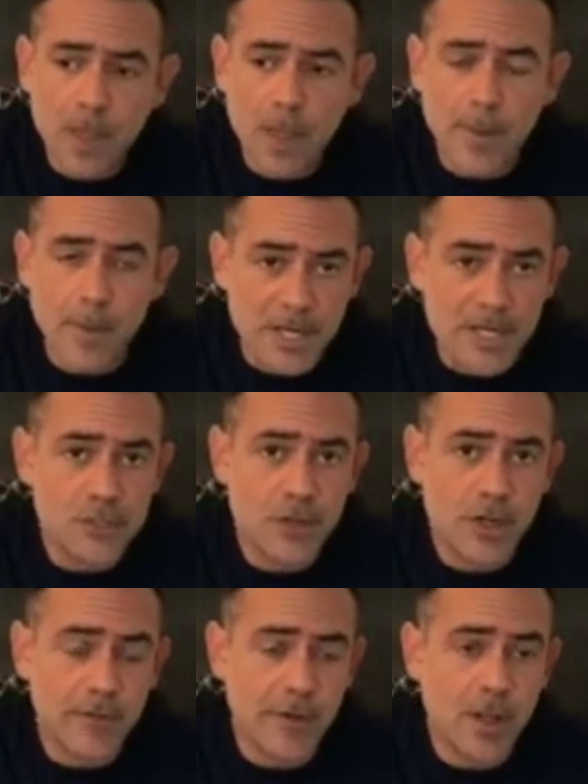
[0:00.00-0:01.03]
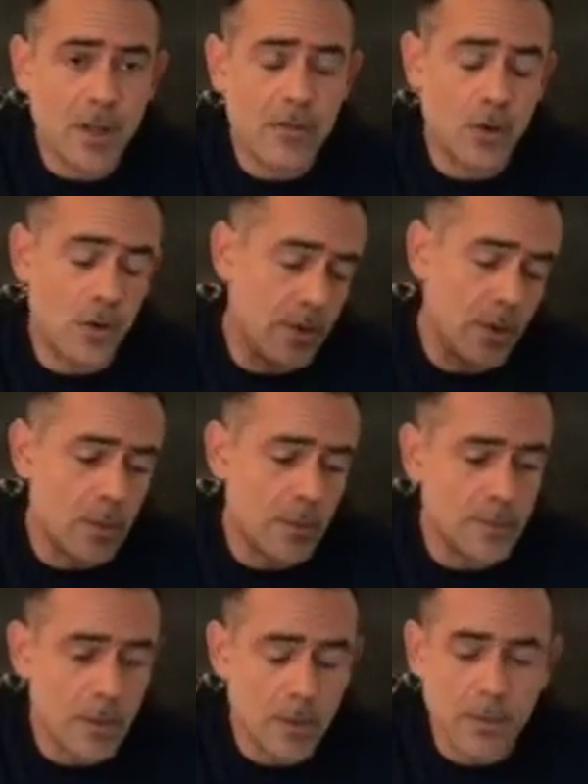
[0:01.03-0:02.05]
Ministry of Health, or
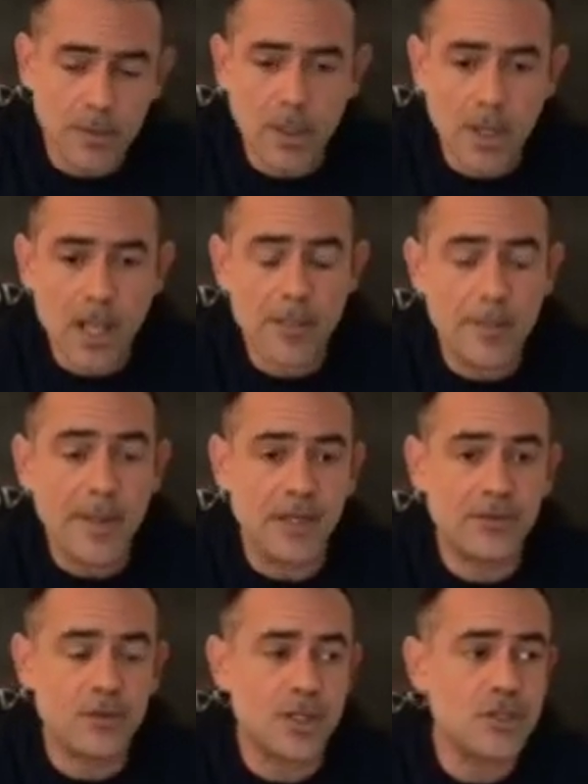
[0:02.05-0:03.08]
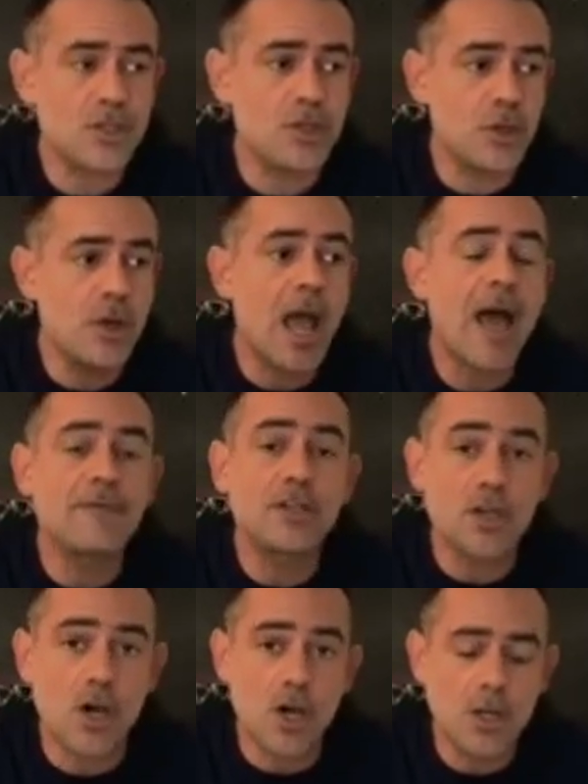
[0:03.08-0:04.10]
the Health Ministry, should have
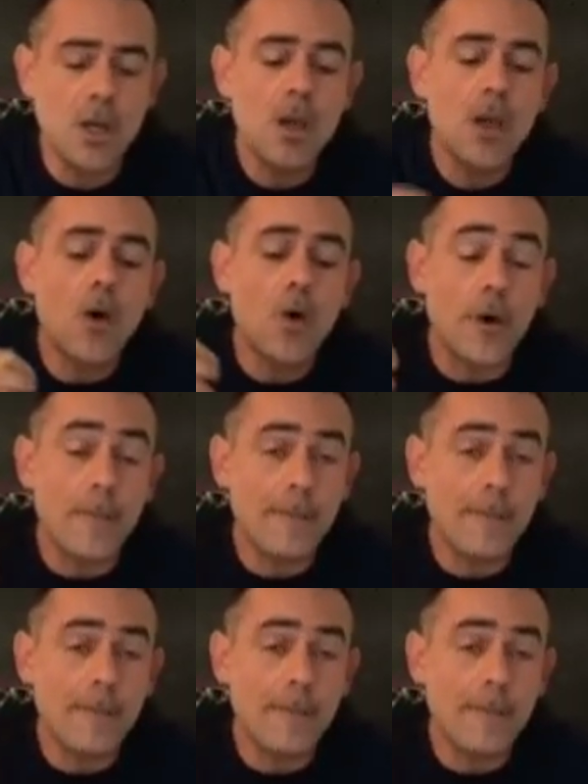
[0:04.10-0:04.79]
done or